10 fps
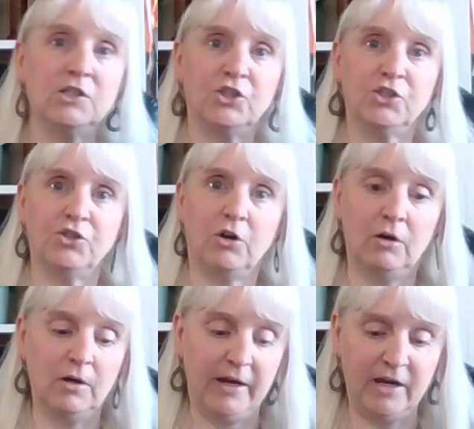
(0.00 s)

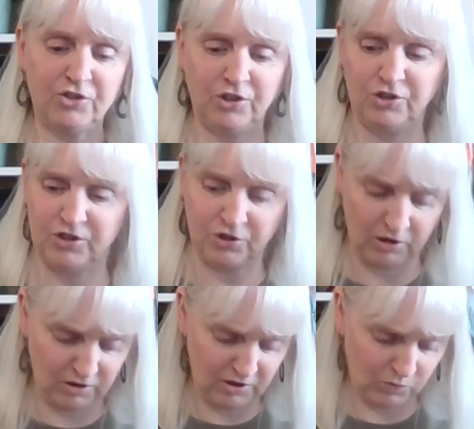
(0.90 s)
start. I actually just
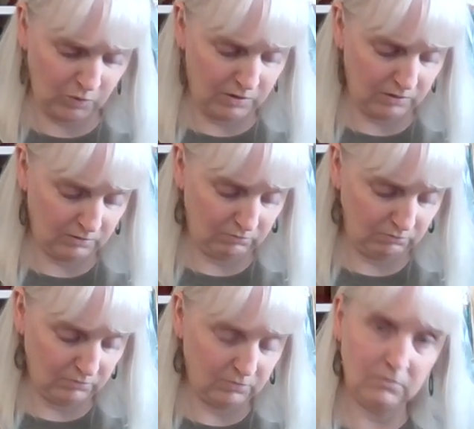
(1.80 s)
started this one
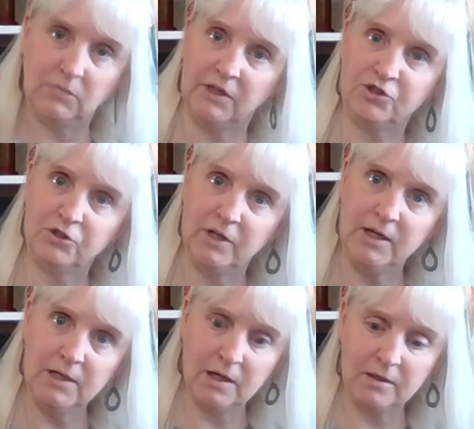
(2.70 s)

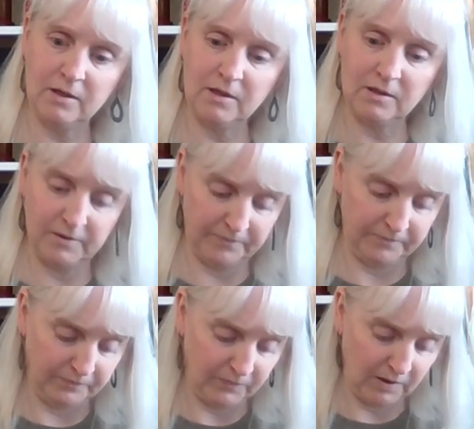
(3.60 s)
yesterday, I think.
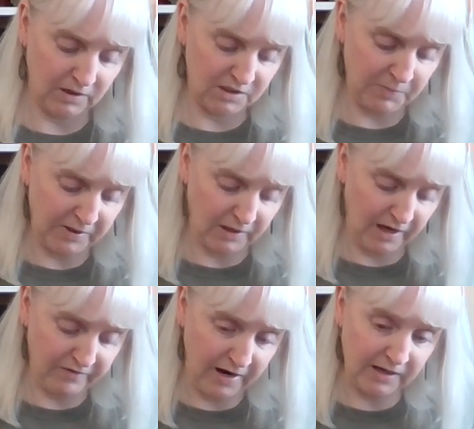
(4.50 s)

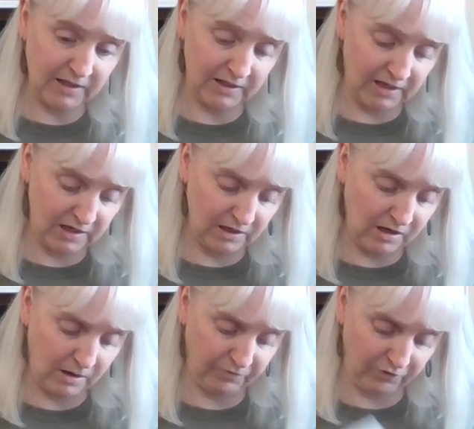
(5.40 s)
I've had it kitted
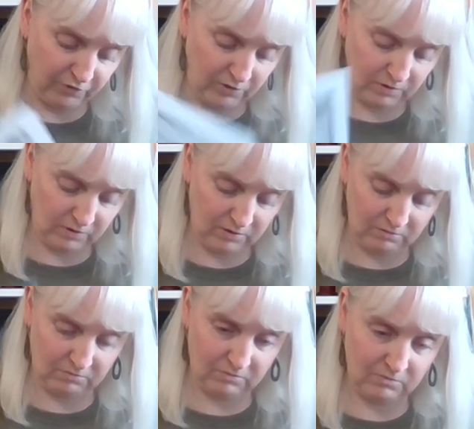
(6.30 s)
up for
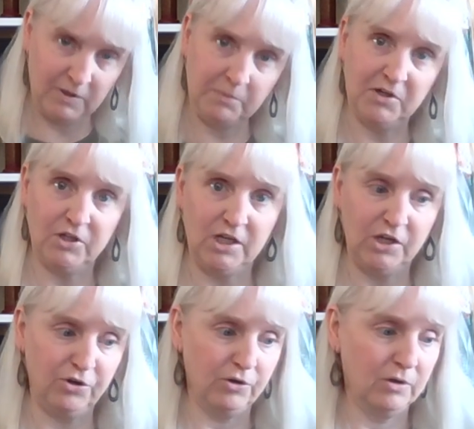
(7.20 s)
maybe a
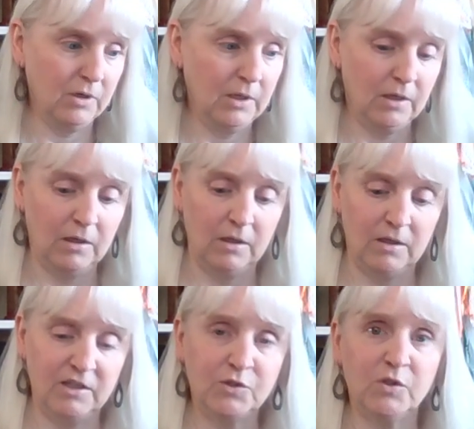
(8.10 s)
year.
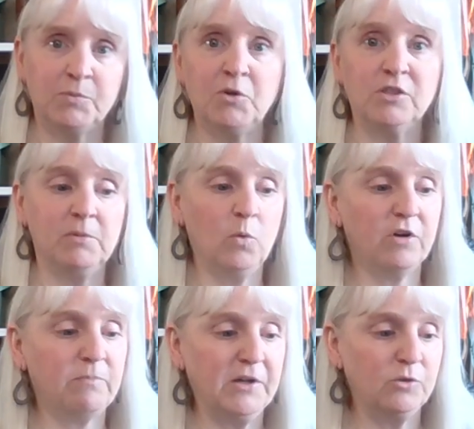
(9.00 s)
This was supposed to be one
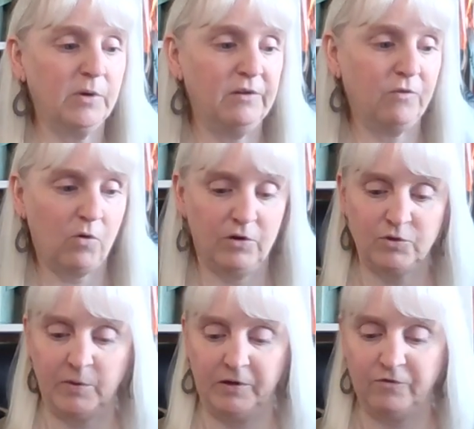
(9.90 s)
of my 24 and
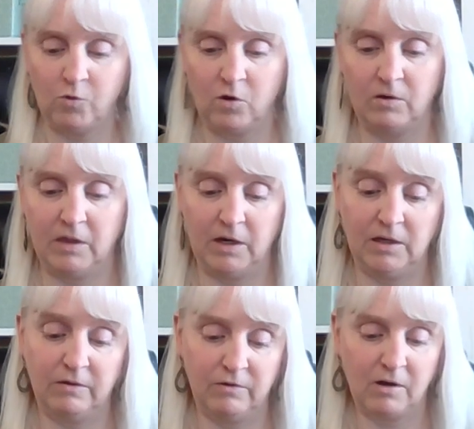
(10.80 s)
24 that I
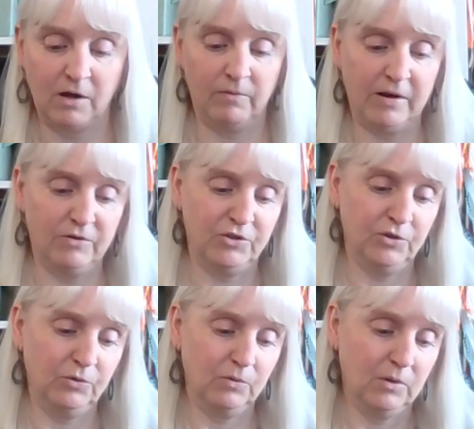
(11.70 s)
never got around
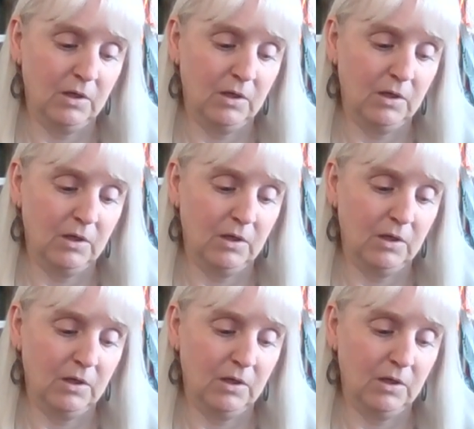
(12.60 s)
to.